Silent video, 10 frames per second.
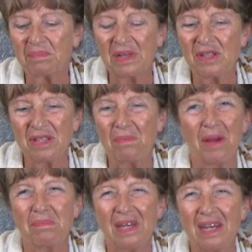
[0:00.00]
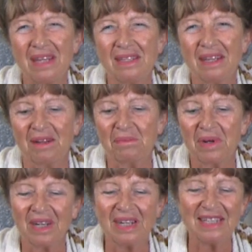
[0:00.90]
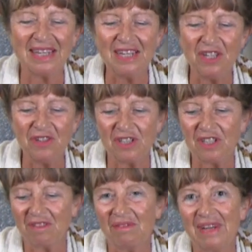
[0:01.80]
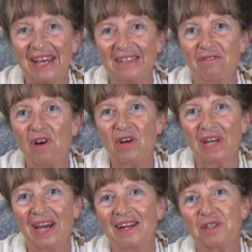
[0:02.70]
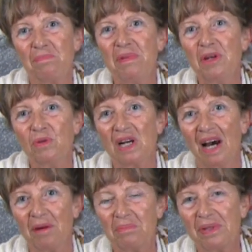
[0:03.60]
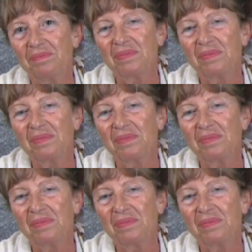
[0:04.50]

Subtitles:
Because it might be easier, but I continued to let the row counter build up.